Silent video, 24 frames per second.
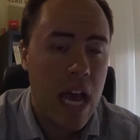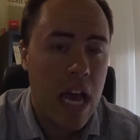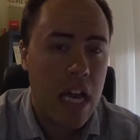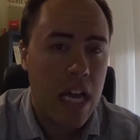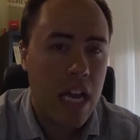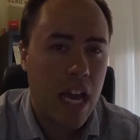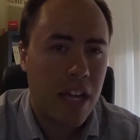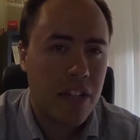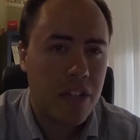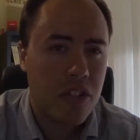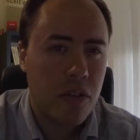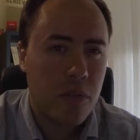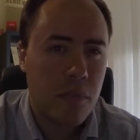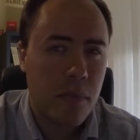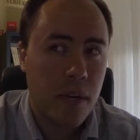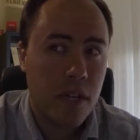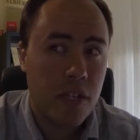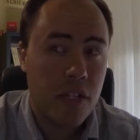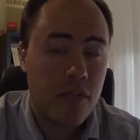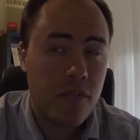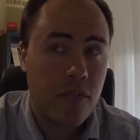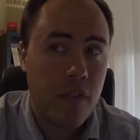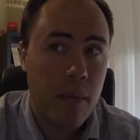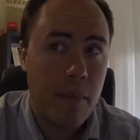not so
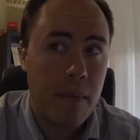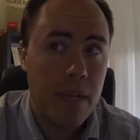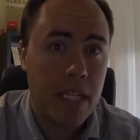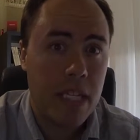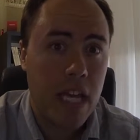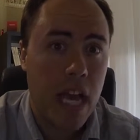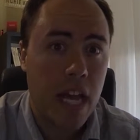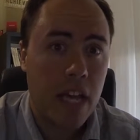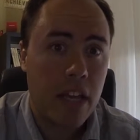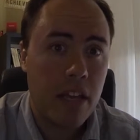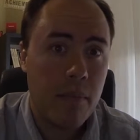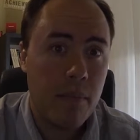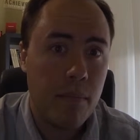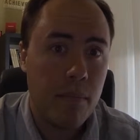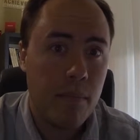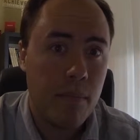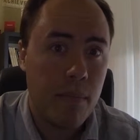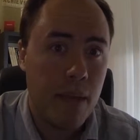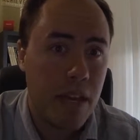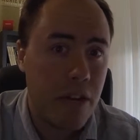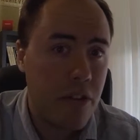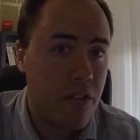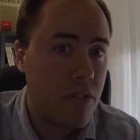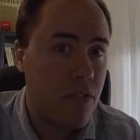much from a
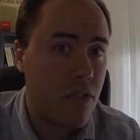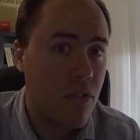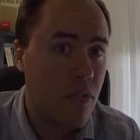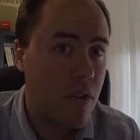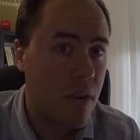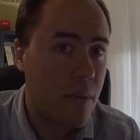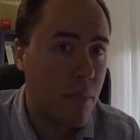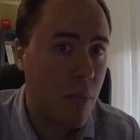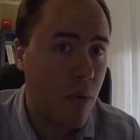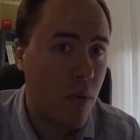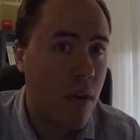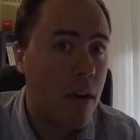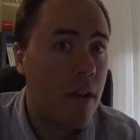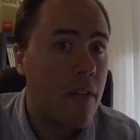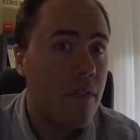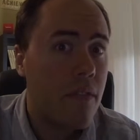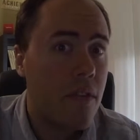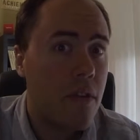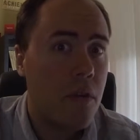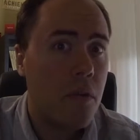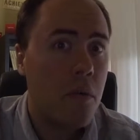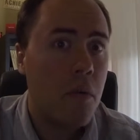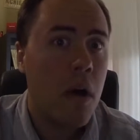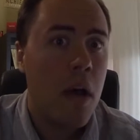documentary point of
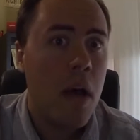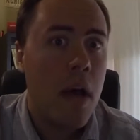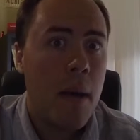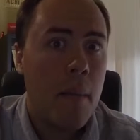view,